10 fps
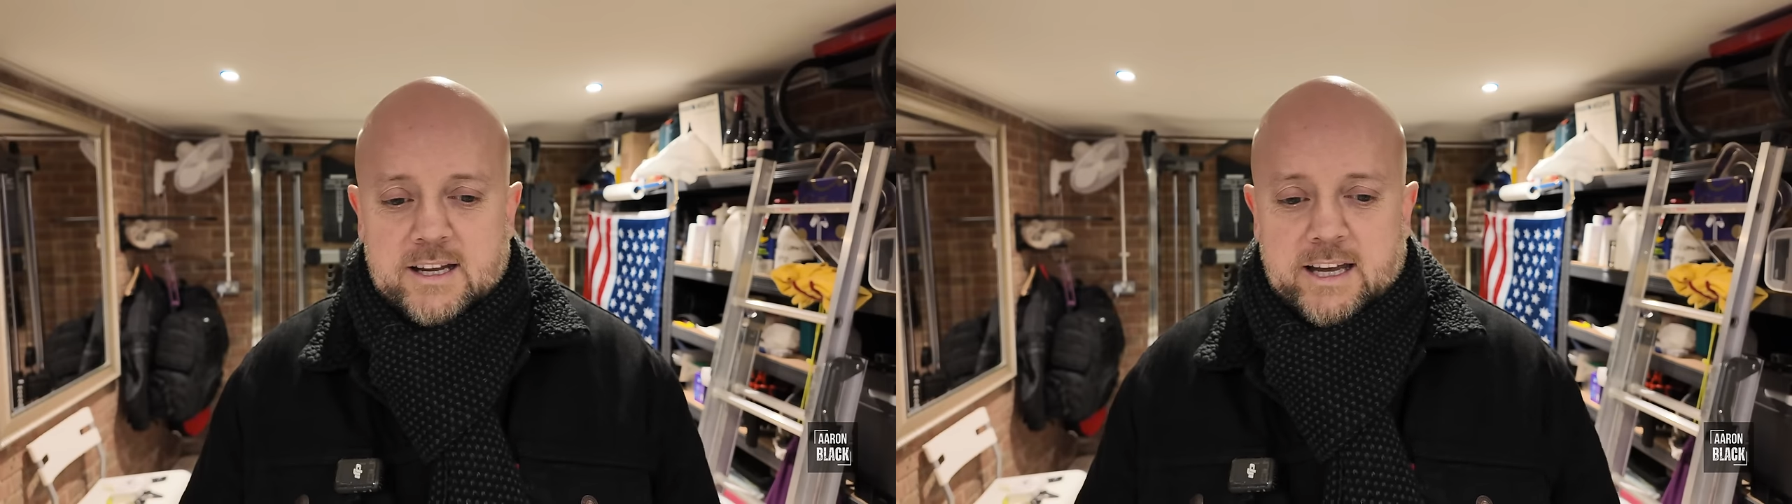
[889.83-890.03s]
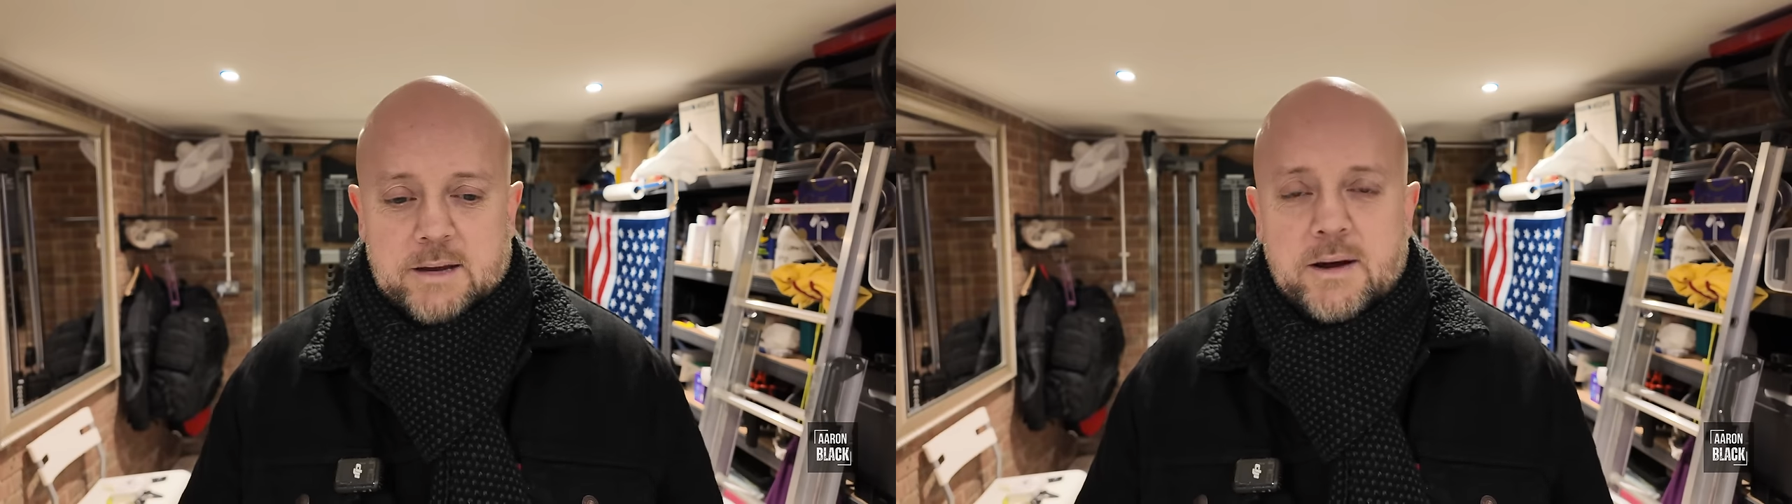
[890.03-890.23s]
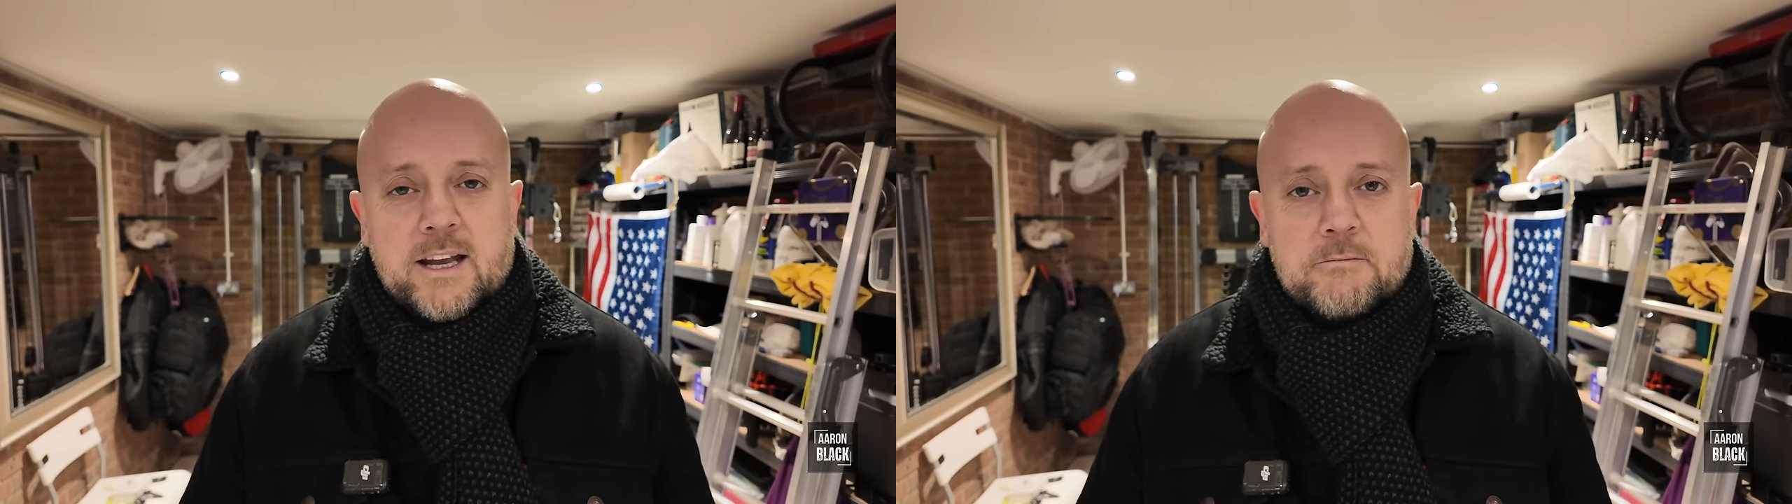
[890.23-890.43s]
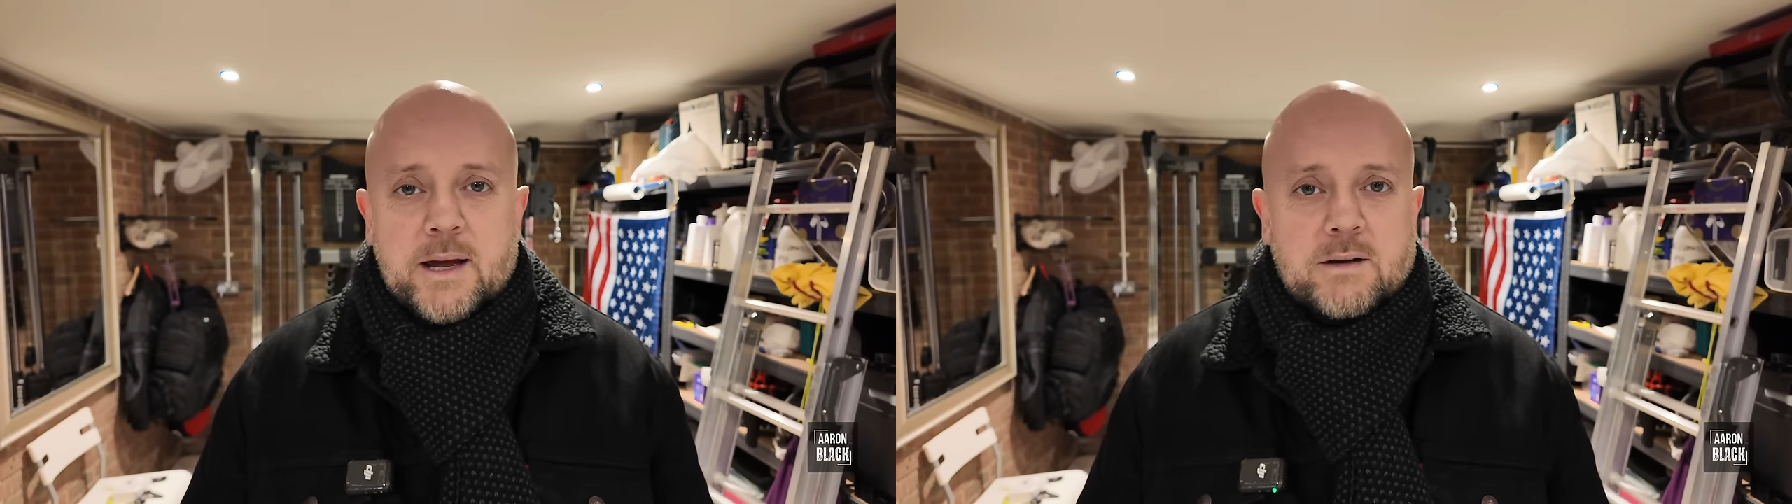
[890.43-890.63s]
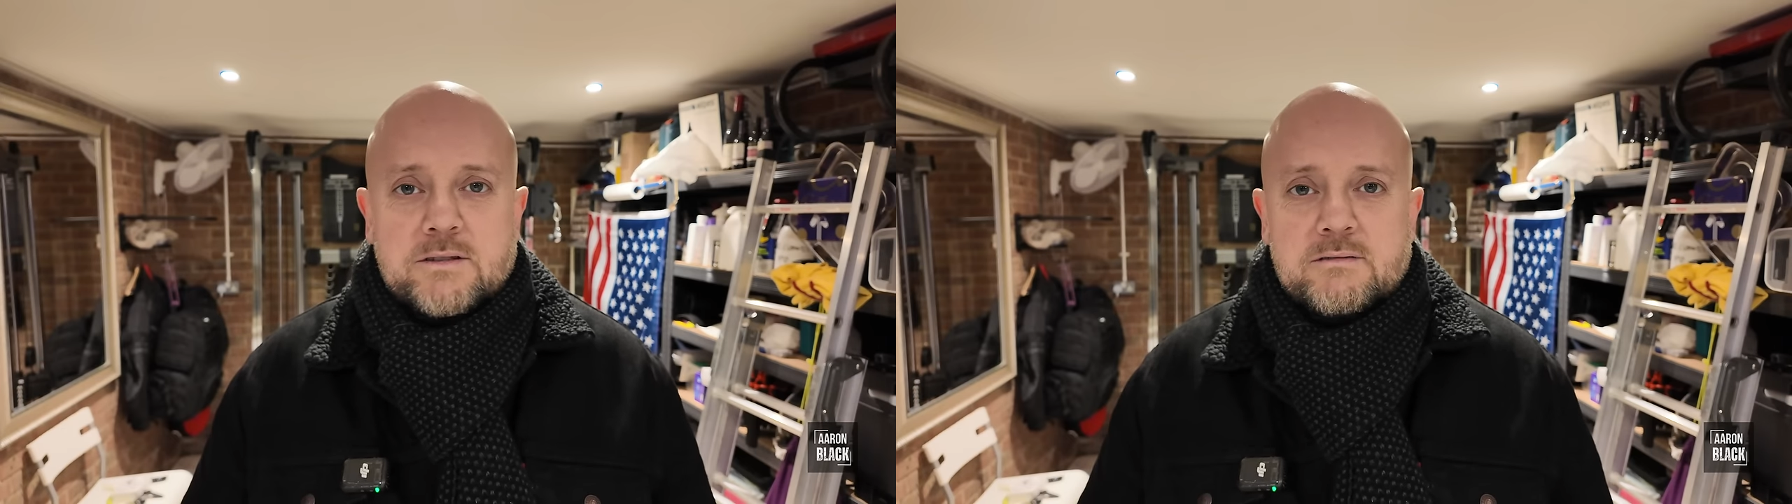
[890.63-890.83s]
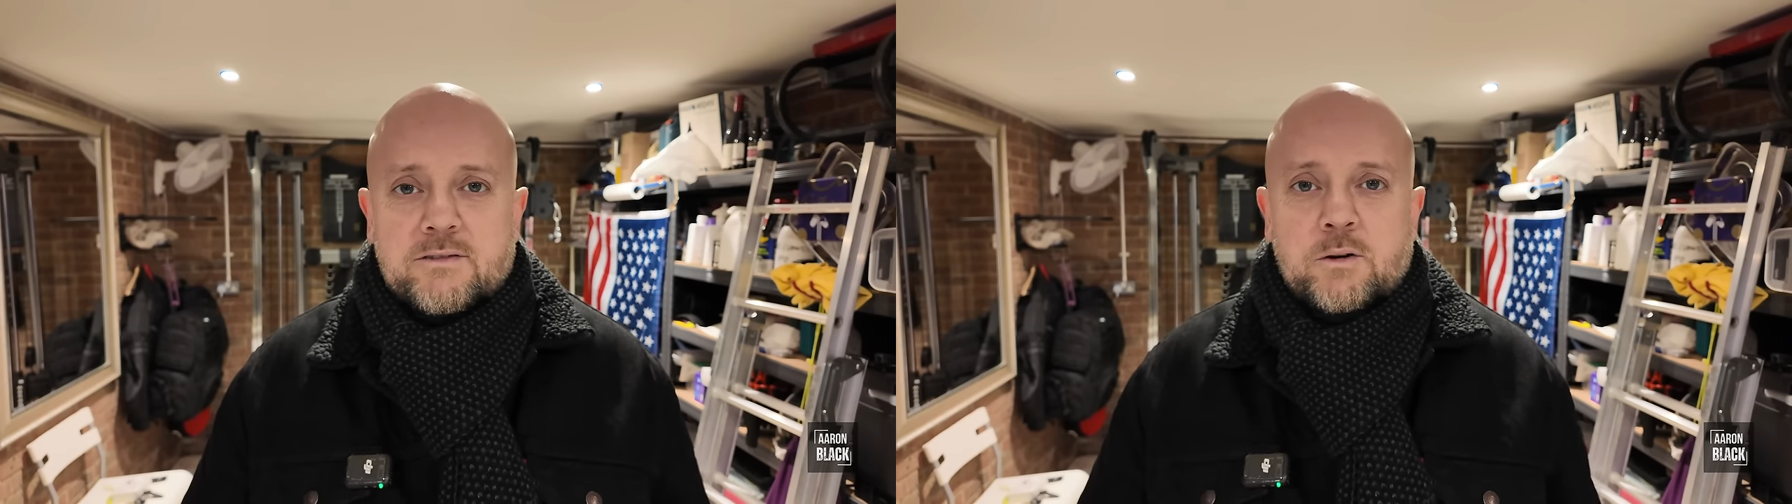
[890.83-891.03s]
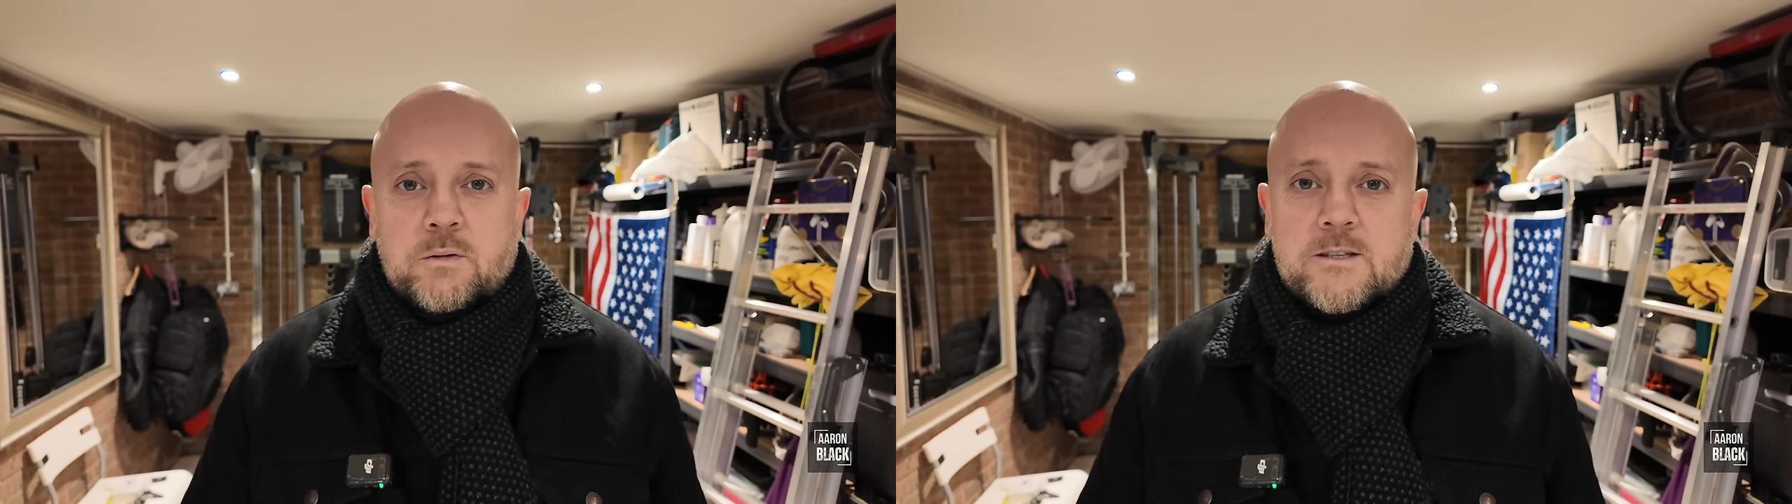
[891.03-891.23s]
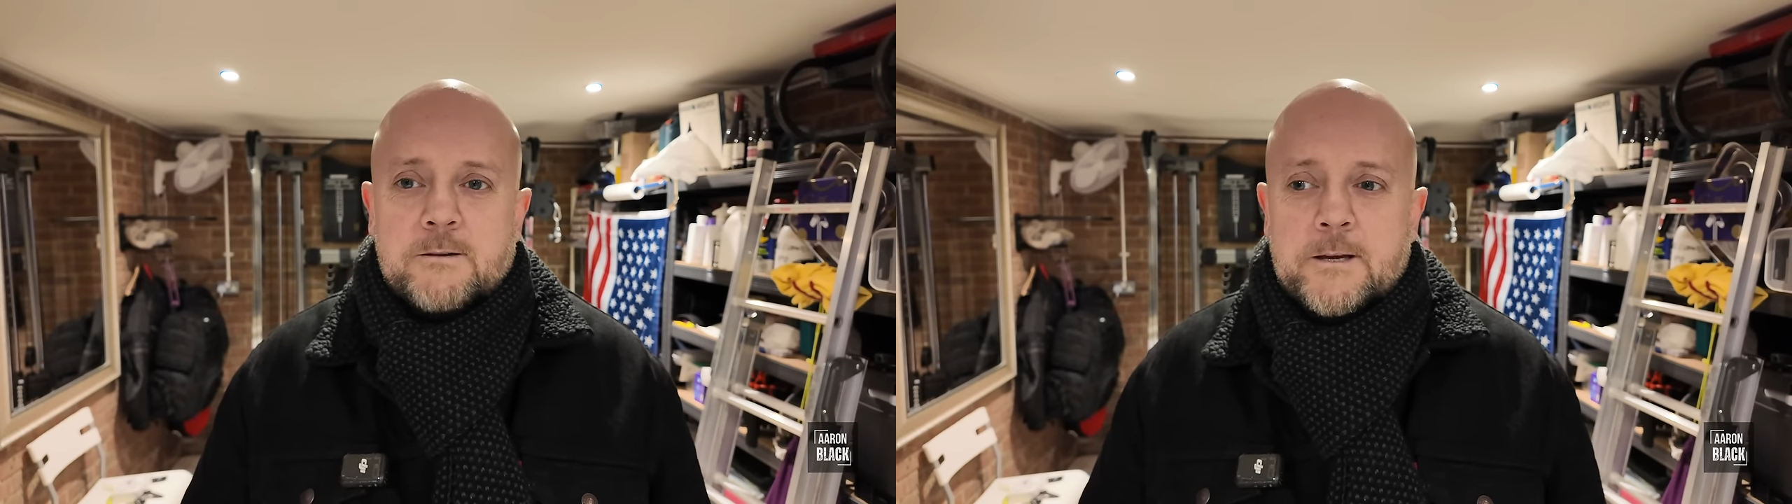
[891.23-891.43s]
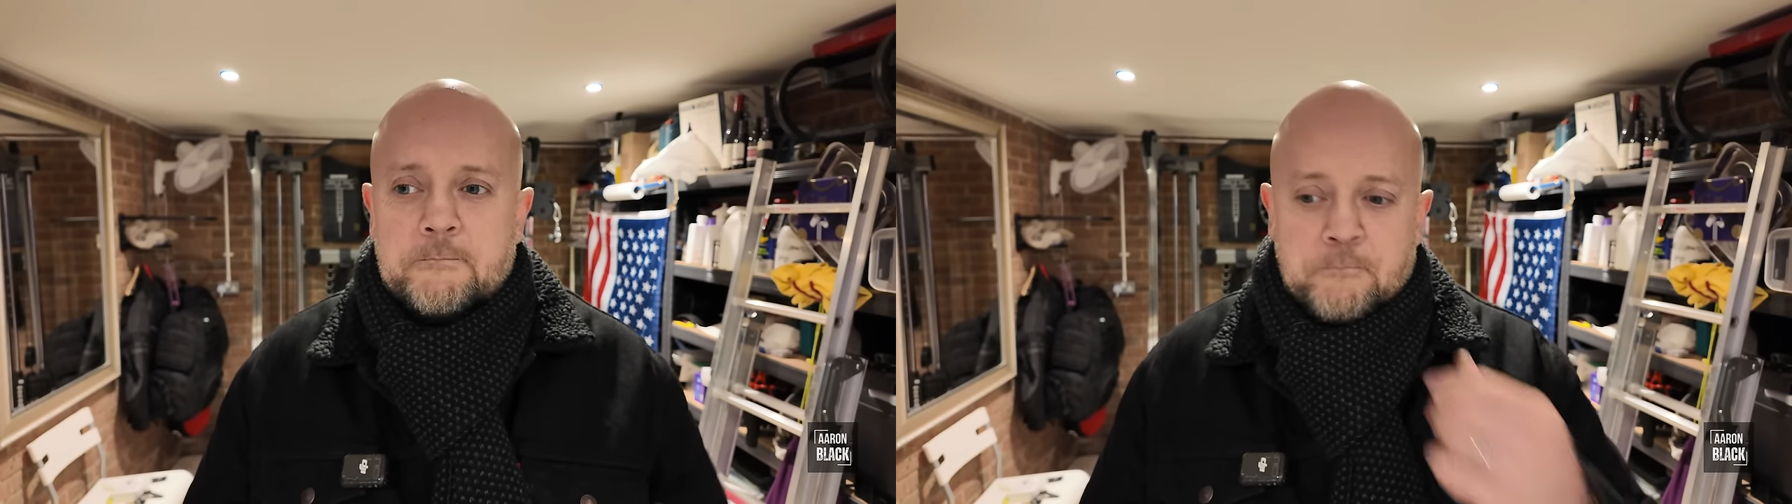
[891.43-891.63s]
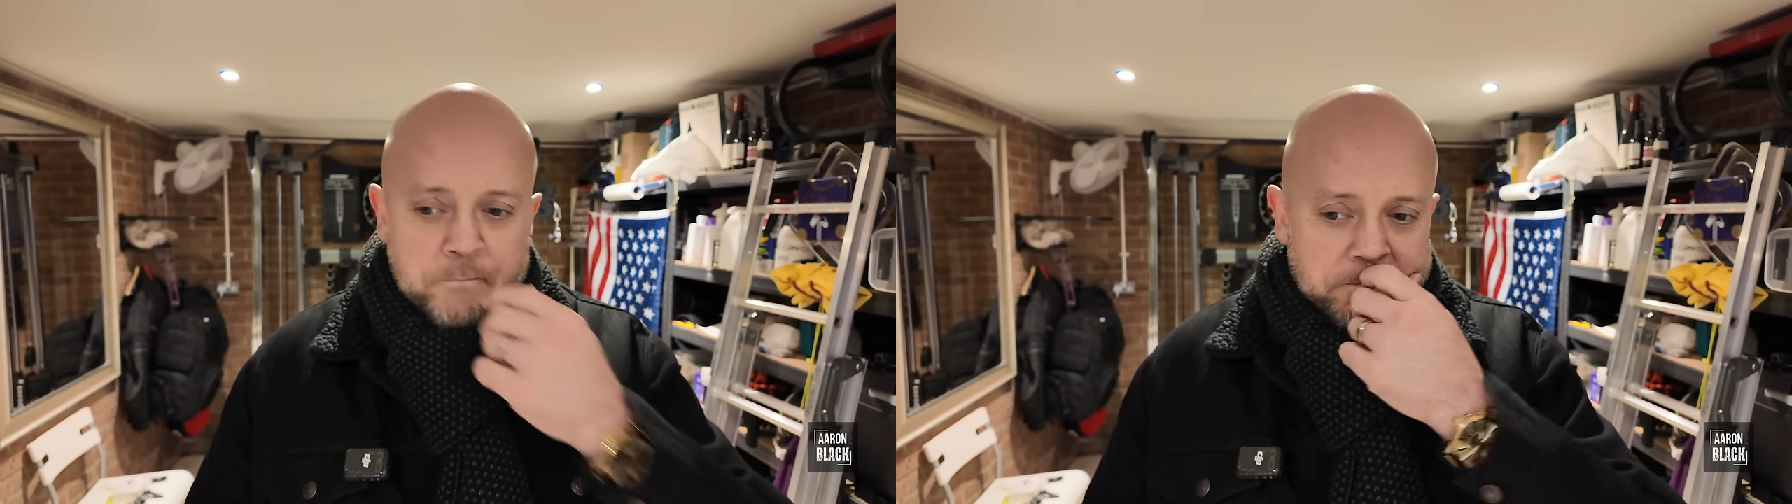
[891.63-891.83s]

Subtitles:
emailing backwards and forwards. I mean,